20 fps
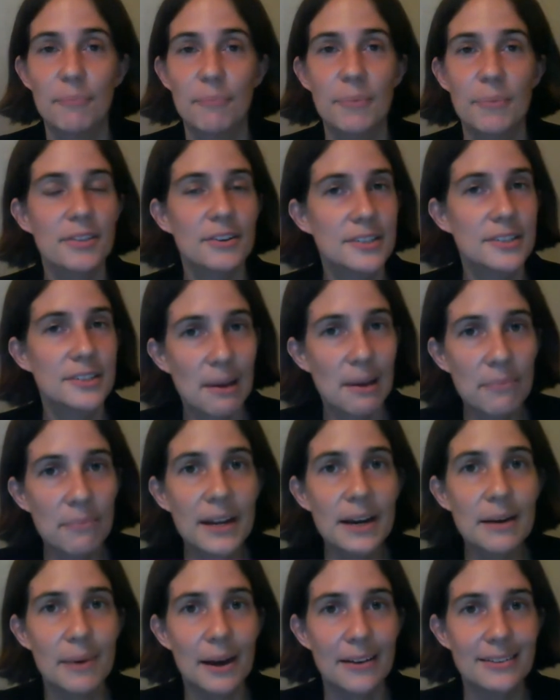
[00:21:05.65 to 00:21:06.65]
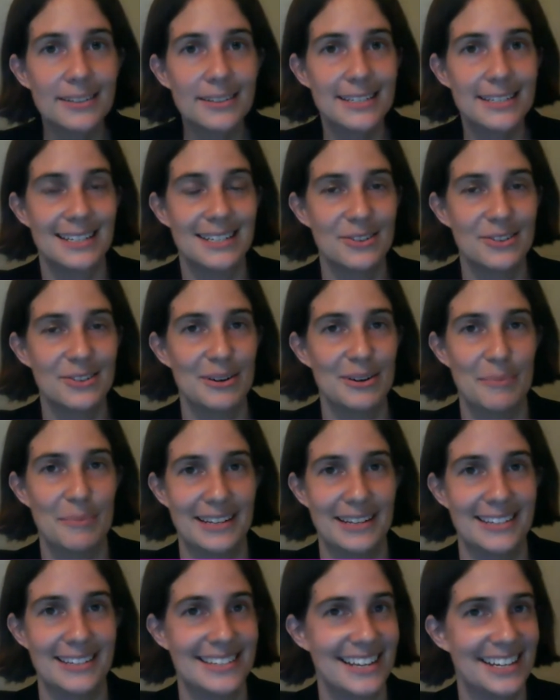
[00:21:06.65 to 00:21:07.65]
there's something about sensory
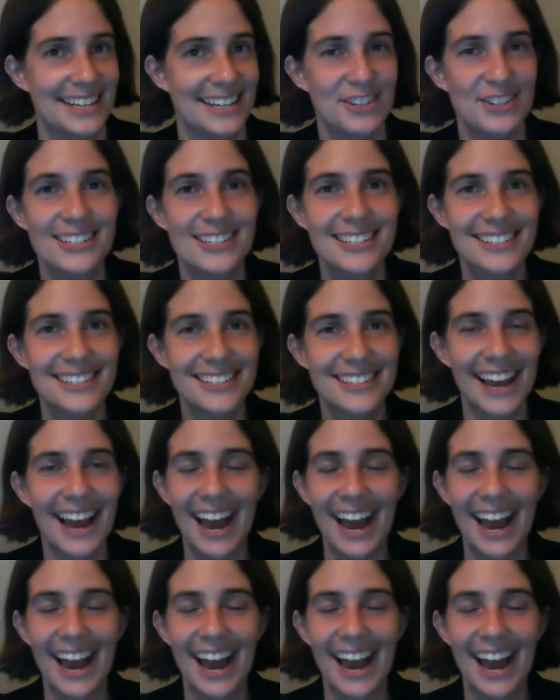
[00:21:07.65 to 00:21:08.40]
bins that just,